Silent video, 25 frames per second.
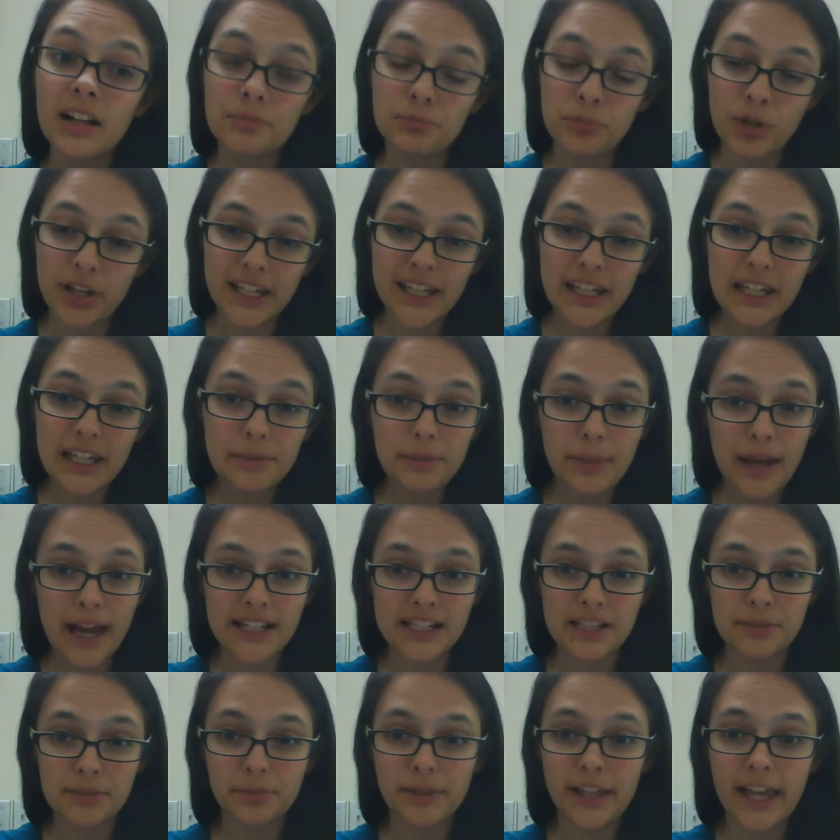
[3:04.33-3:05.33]
Bringing it
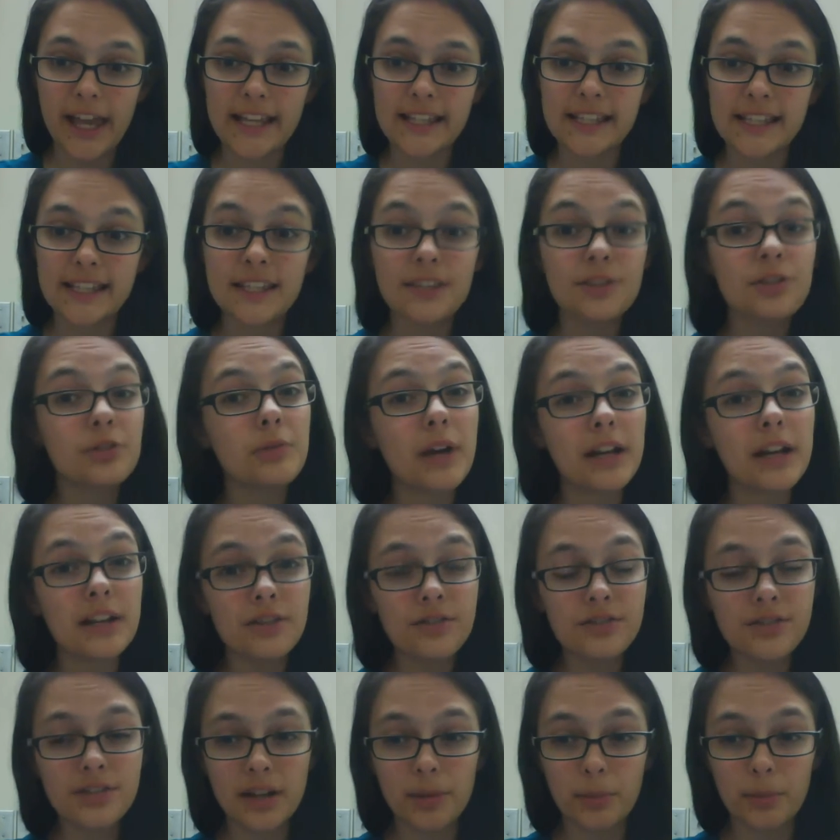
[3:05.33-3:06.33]
back to planes, the
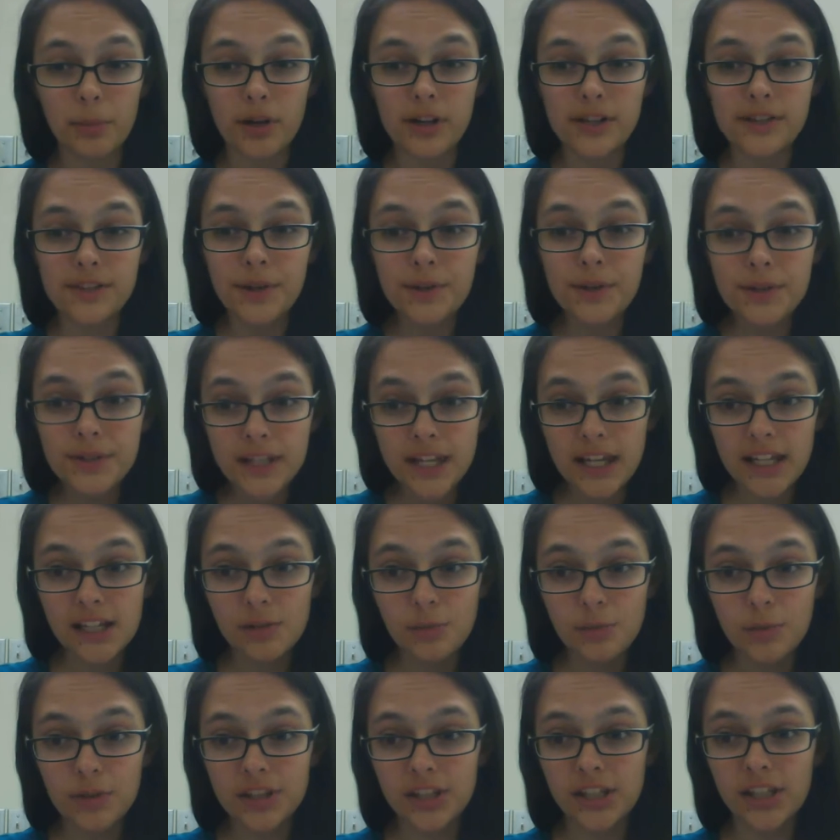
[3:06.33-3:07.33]
Reynolds number
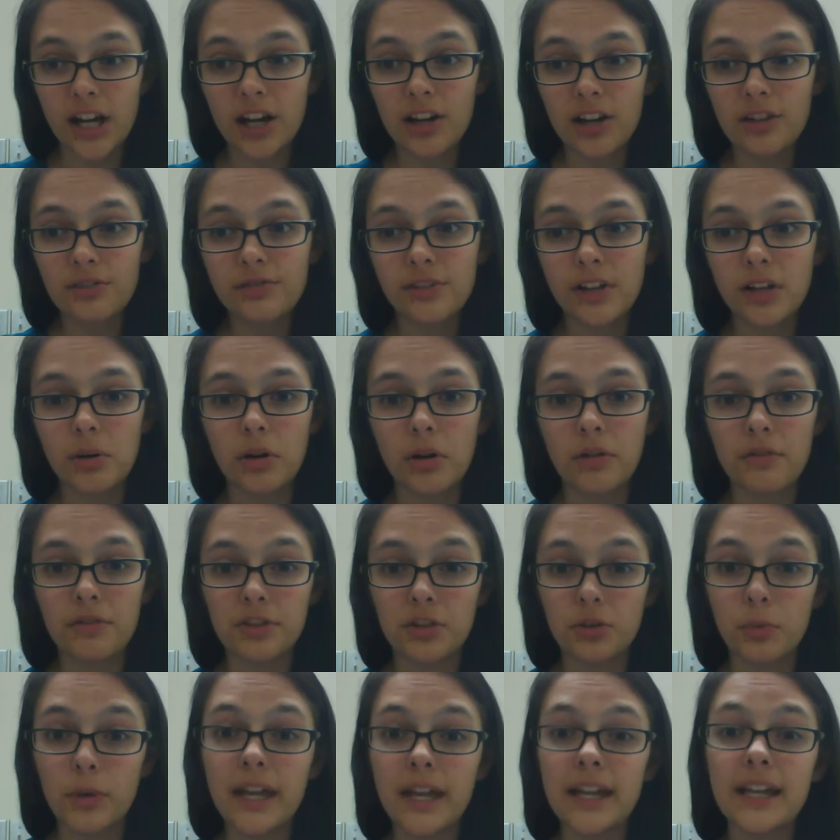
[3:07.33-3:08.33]
associated with the airflow over
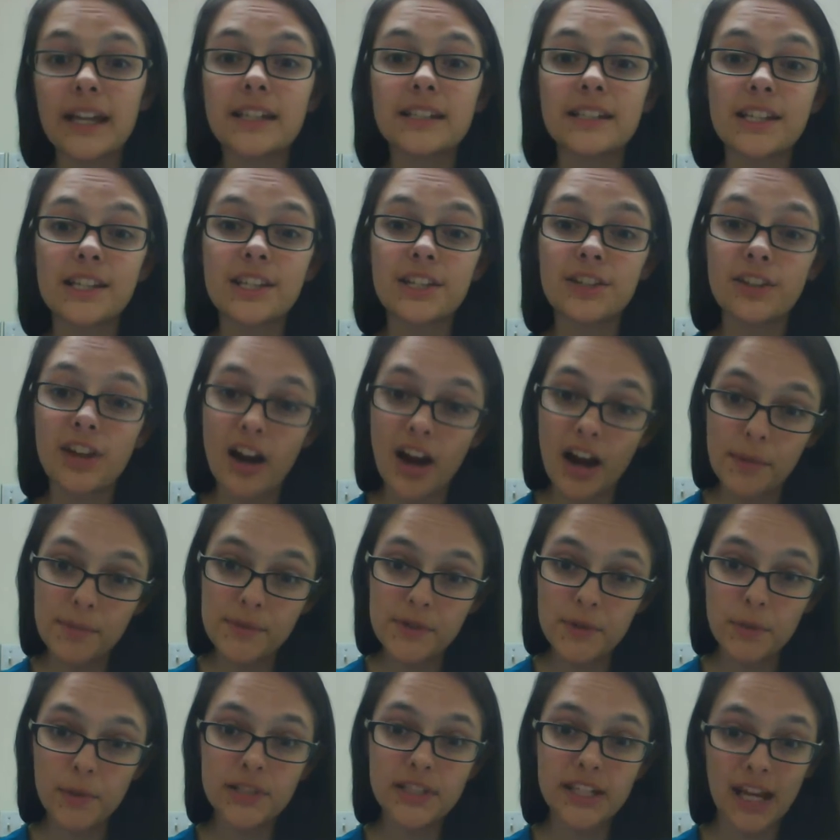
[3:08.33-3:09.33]
the wing
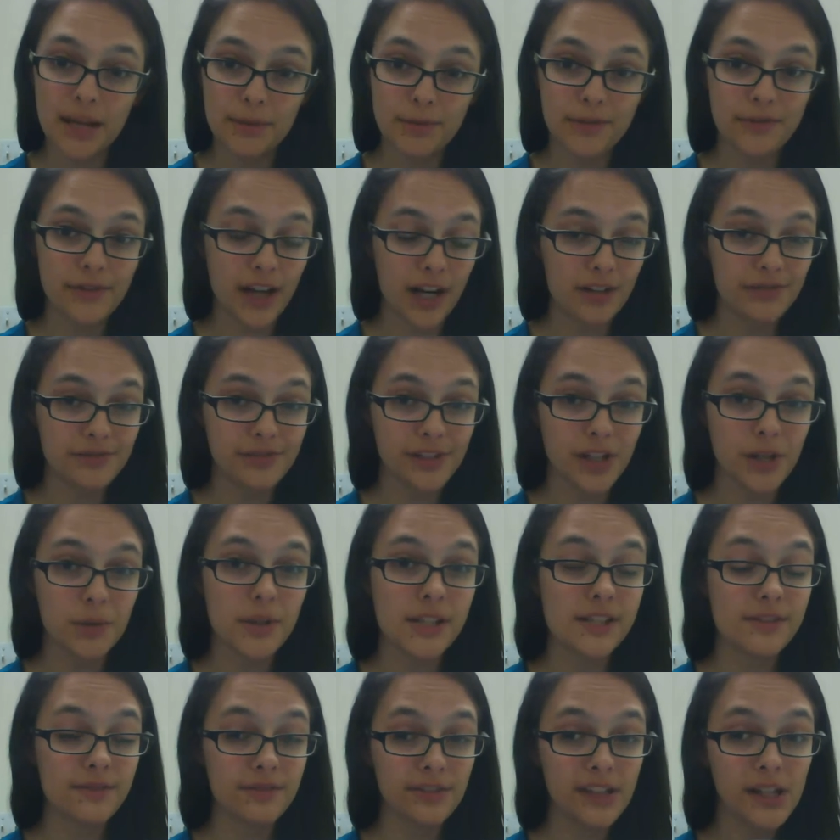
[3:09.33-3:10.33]
describes what type of airflow
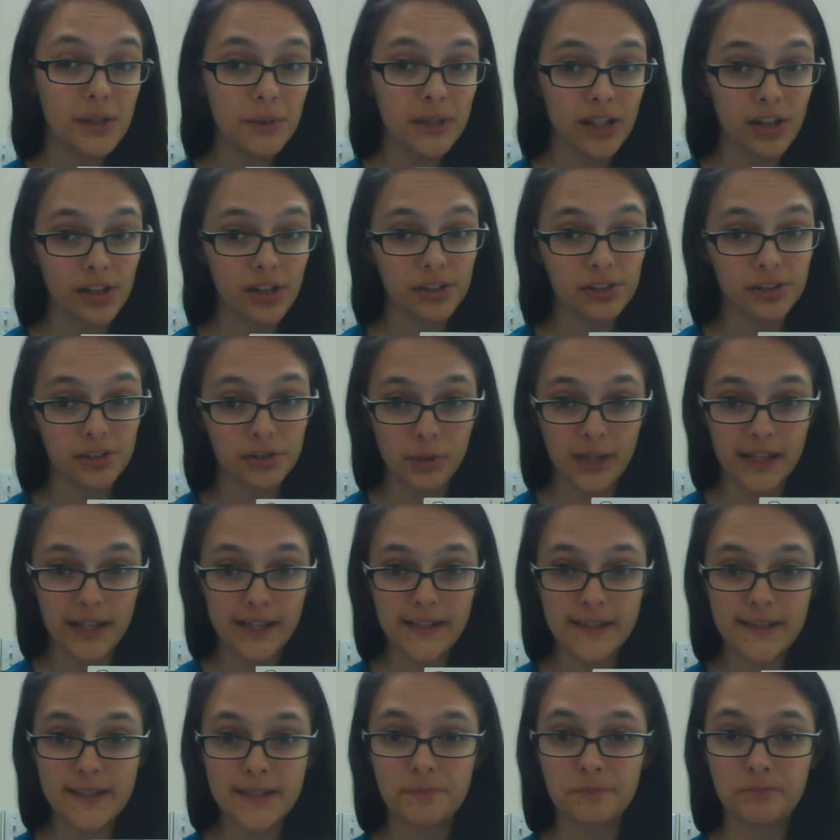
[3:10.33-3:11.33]
is flowing on the
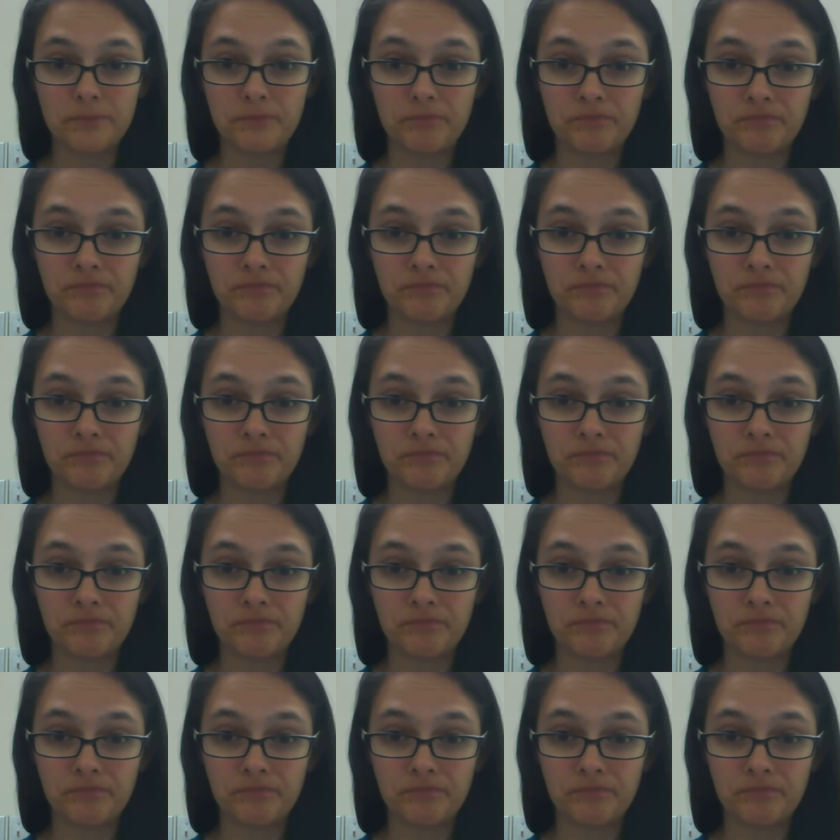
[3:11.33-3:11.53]
wings.